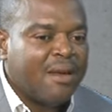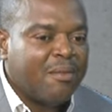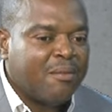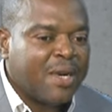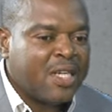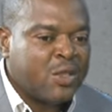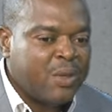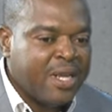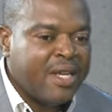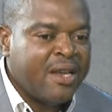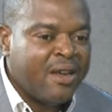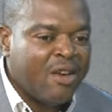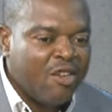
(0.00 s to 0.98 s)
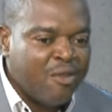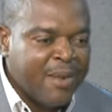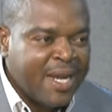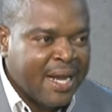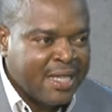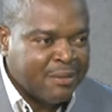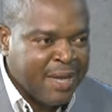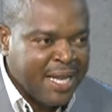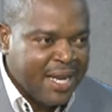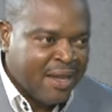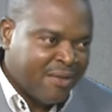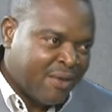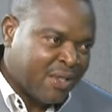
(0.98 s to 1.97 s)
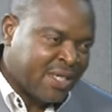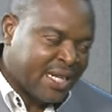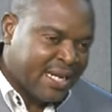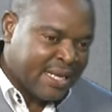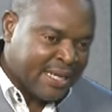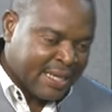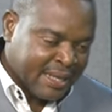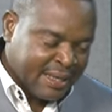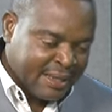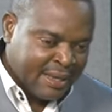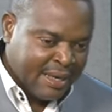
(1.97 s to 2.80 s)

but today the government has made efforts and uh,